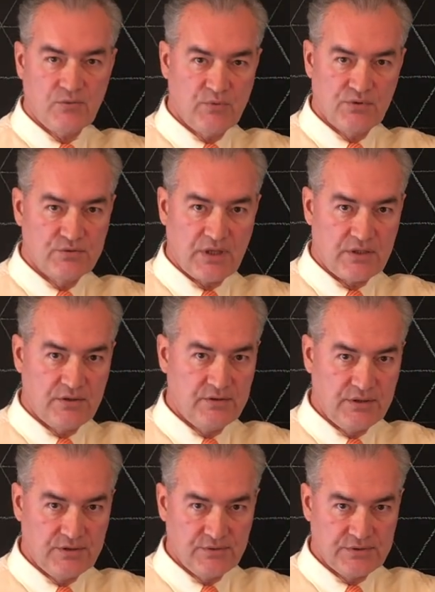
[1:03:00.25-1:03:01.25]
We do not
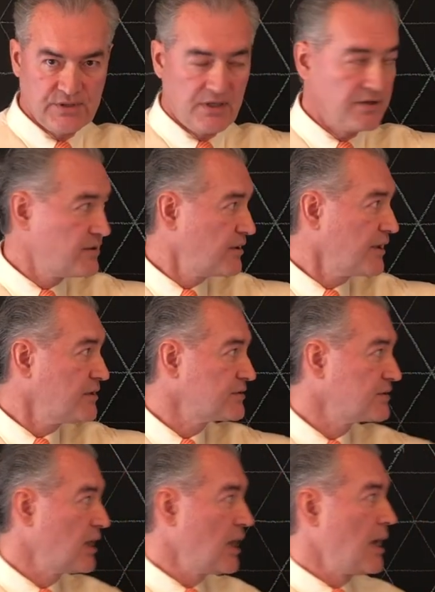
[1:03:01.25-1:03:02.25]
need to say anything else.
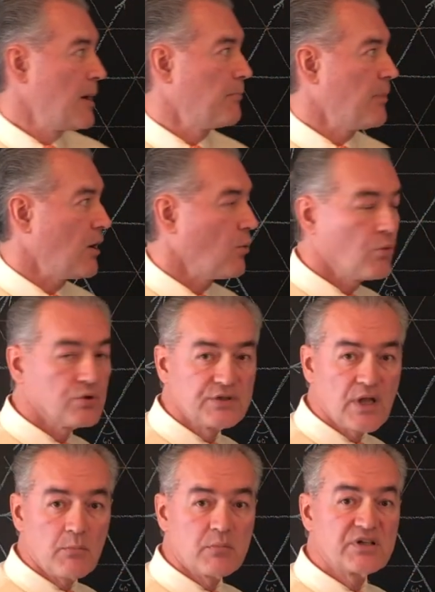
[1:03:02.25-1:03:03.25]
But what
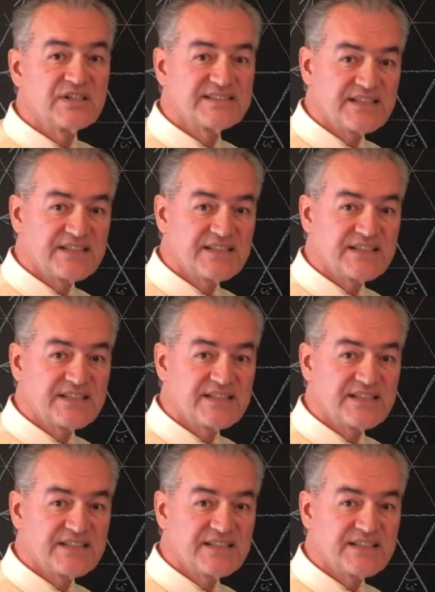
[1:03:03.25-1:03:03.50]
number is